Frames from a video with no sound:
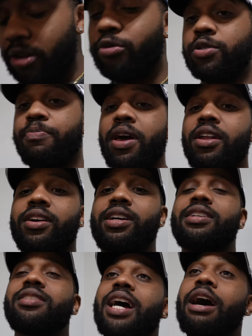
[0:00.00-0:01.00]
it was better
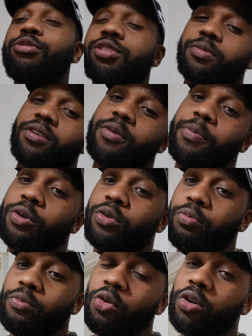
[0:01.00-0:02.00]
because I was smart to
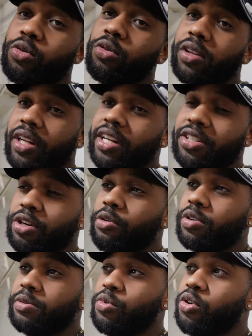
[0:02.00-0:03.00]
put more coolant in there, so it
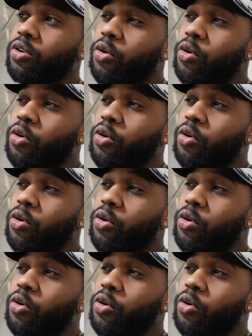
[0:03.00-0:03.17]
was more